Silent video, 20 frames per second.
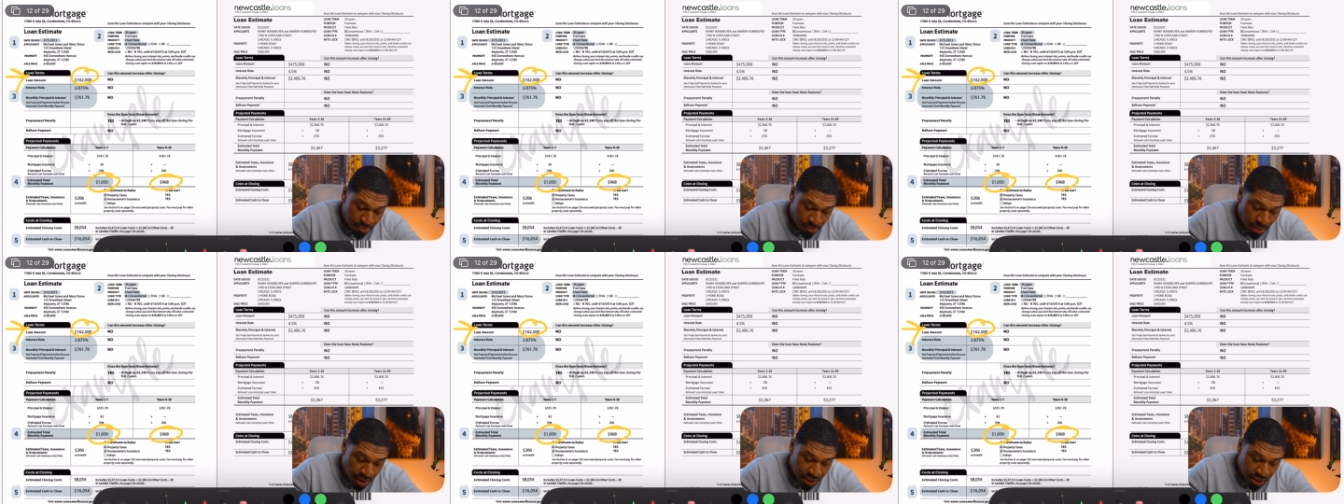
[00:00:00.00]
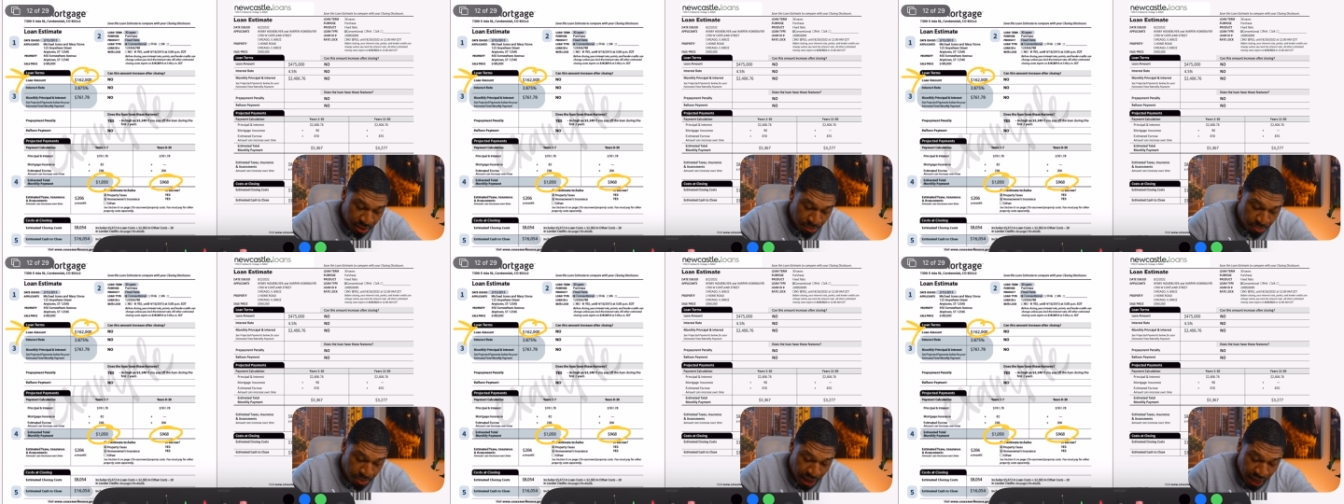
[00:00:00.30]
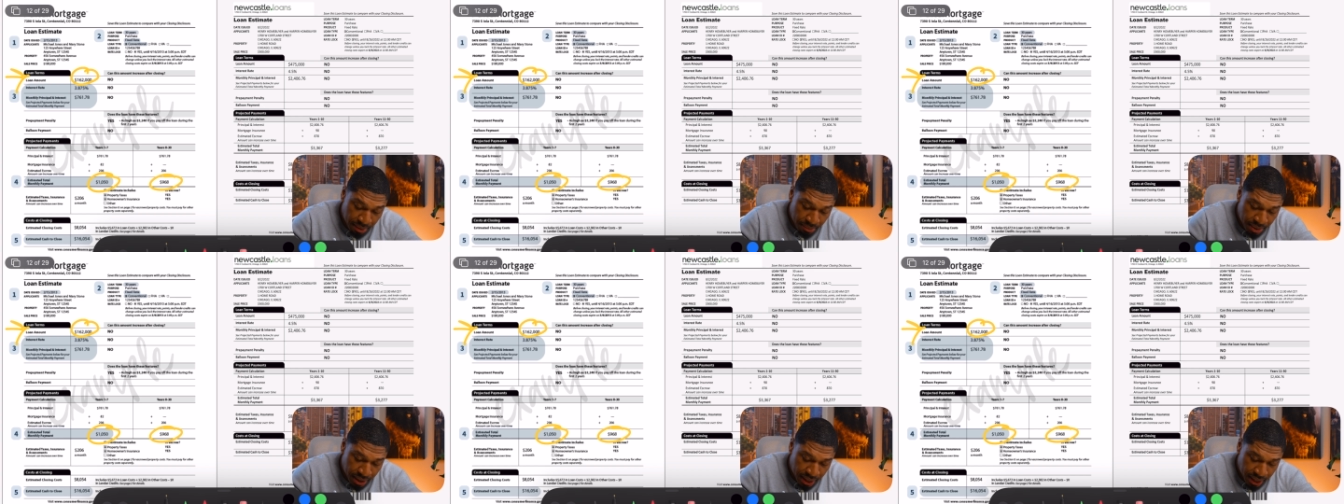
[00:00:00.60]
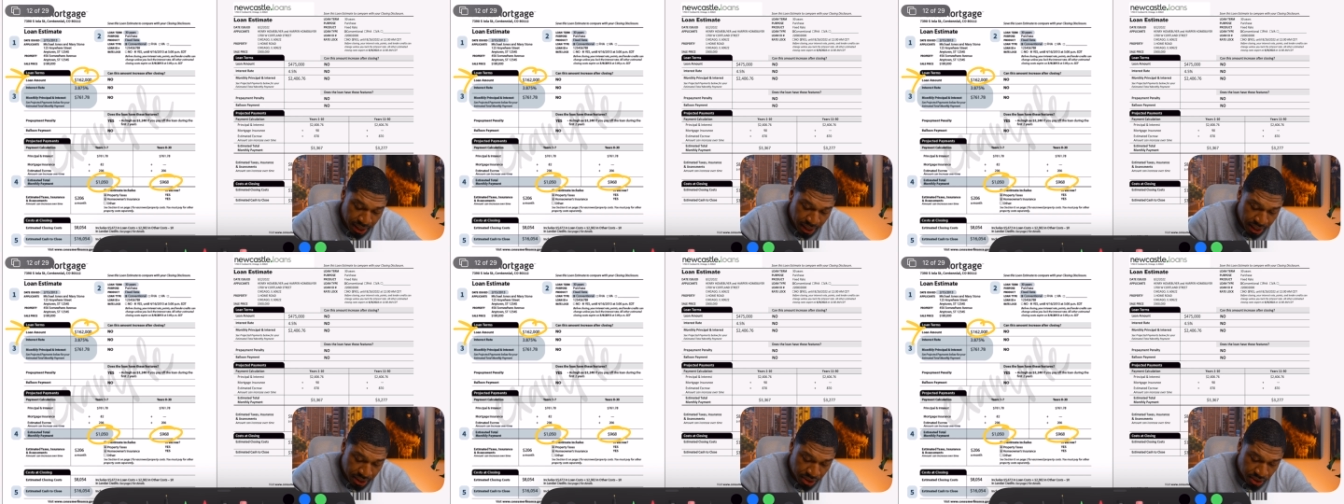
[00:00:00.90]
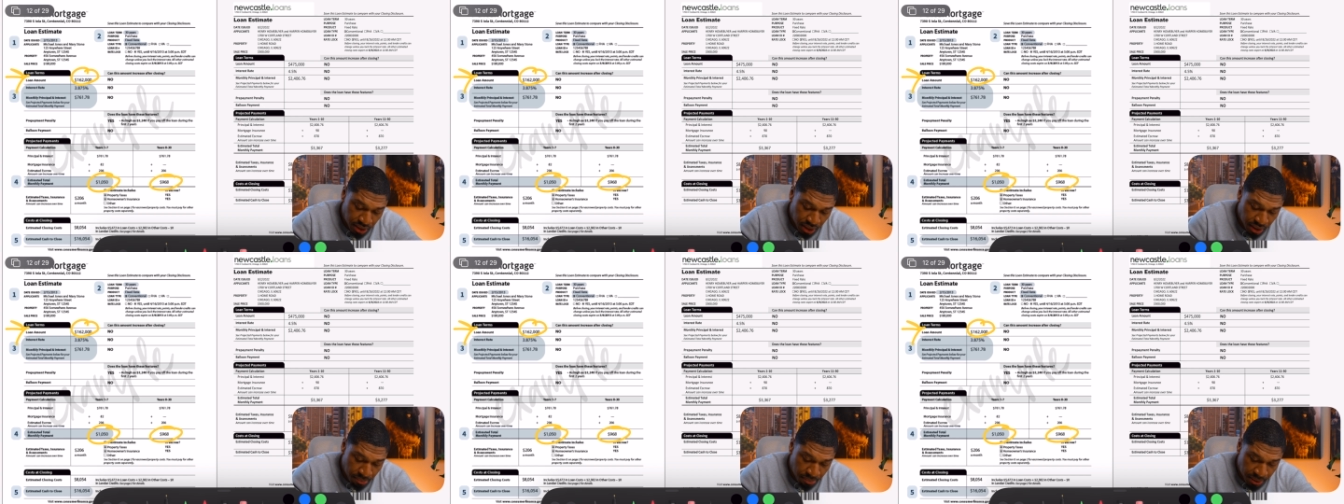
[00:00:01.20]
monthly payment is
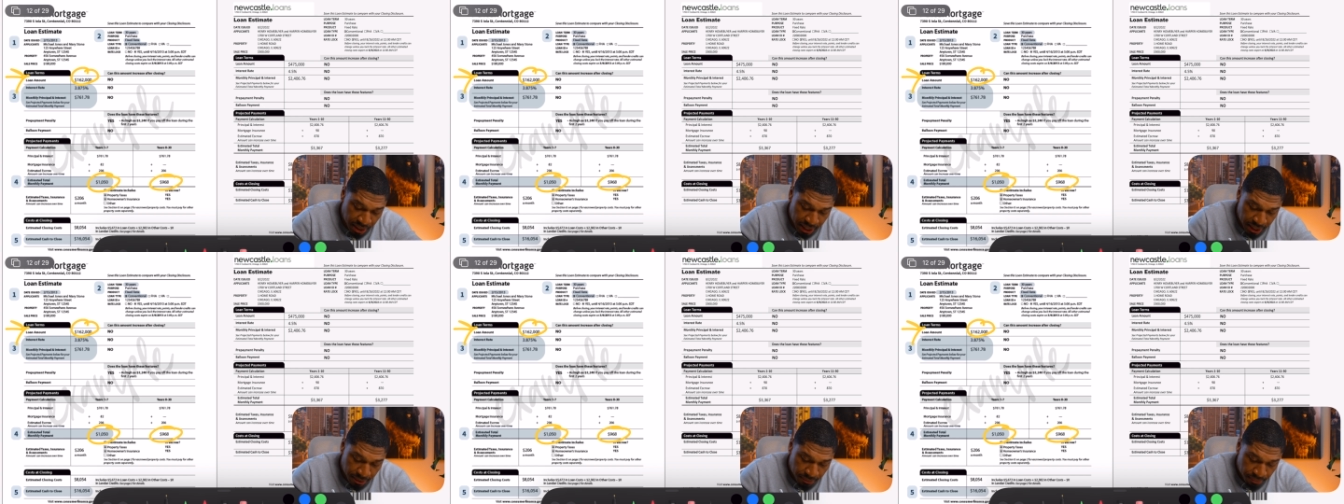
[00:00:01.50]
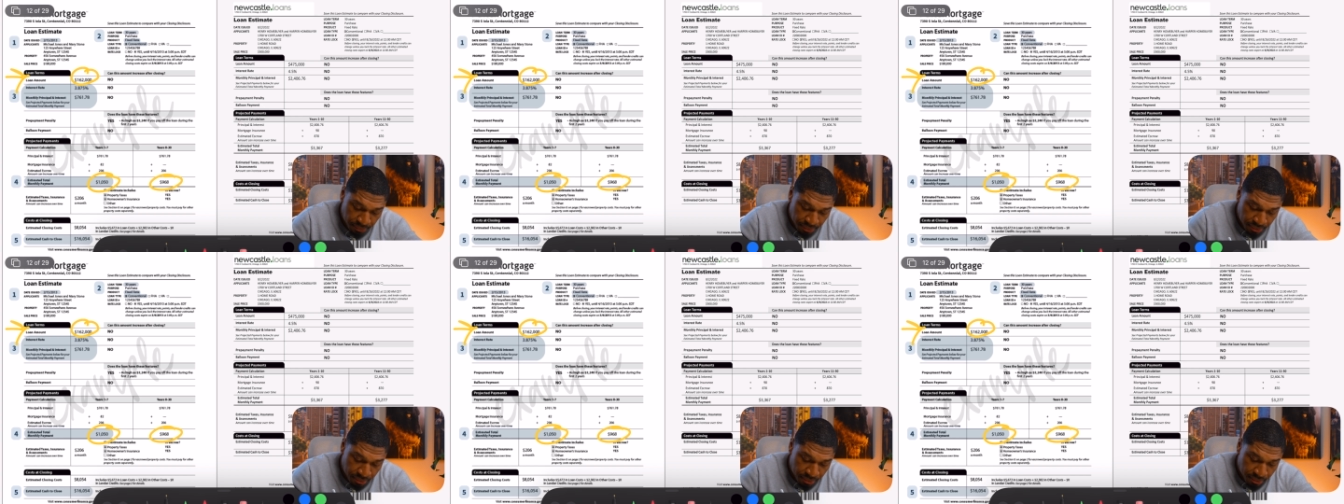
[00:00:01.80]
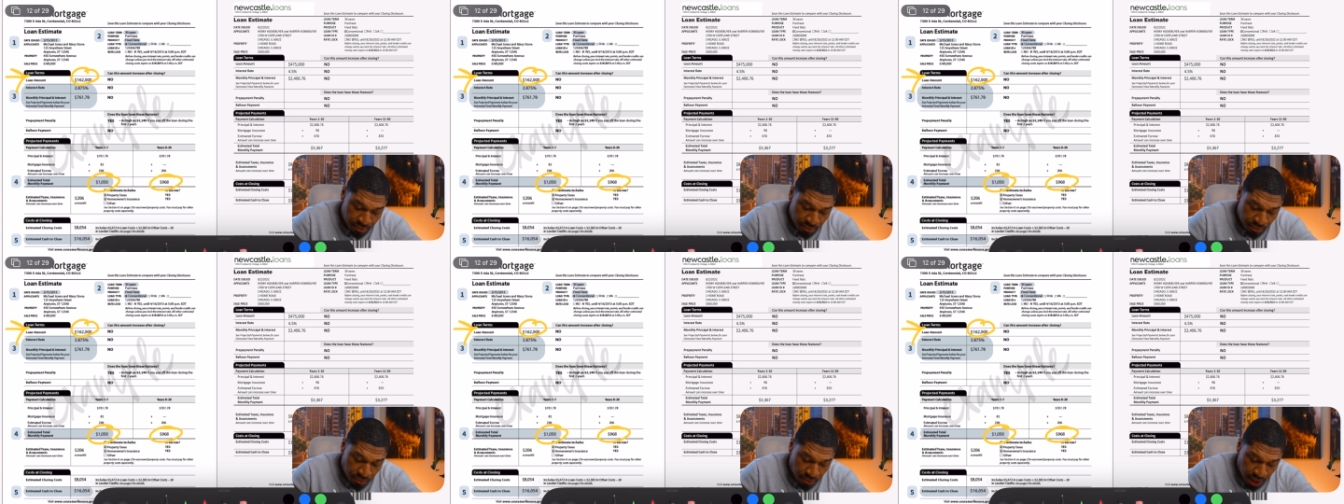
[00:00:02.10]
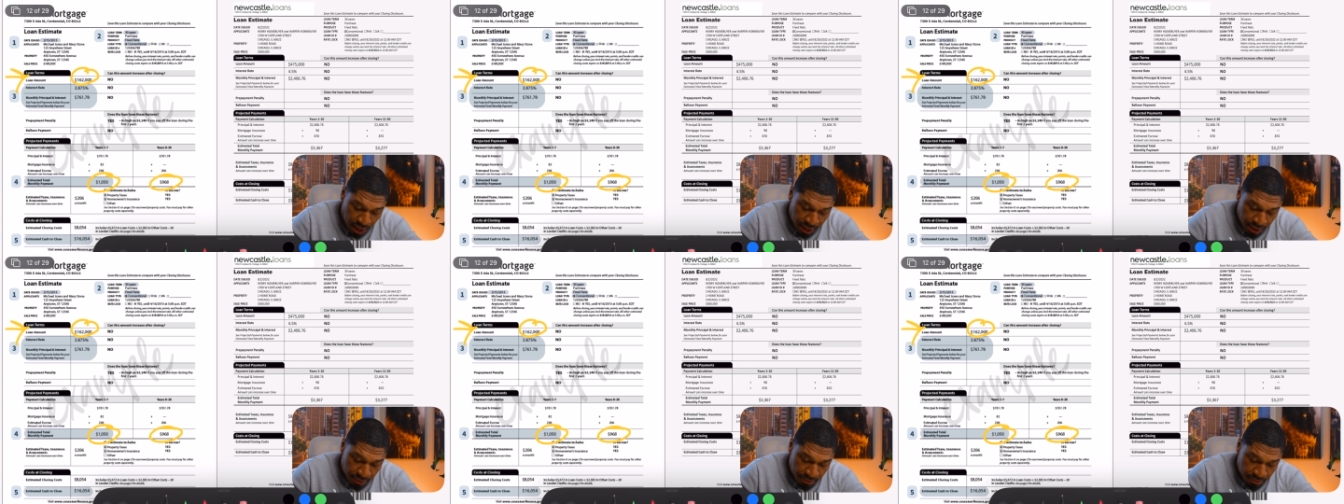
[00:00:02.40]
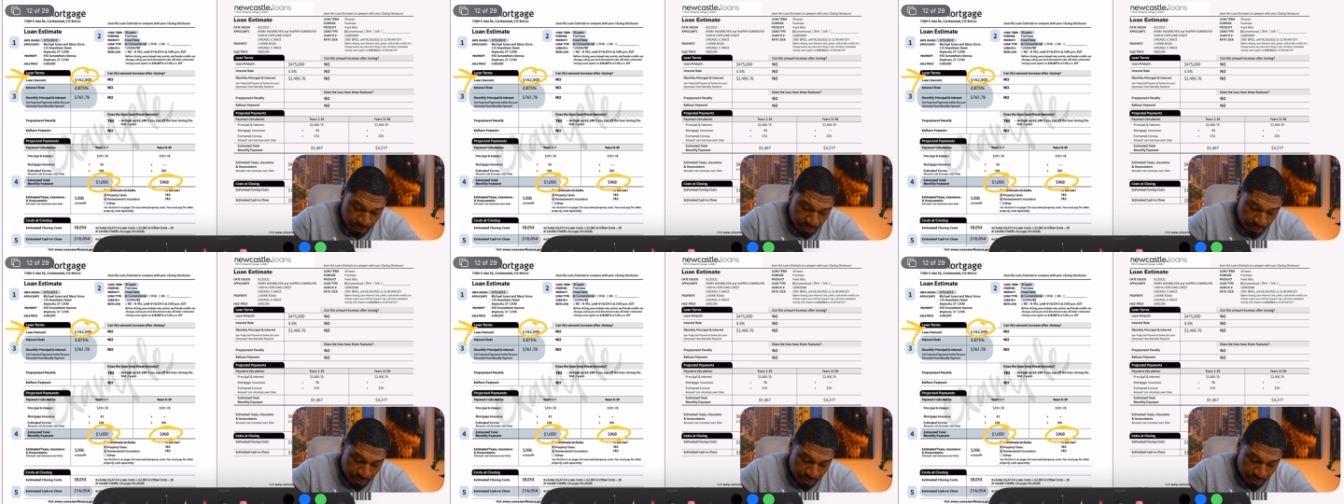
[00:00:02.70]
going to be, right?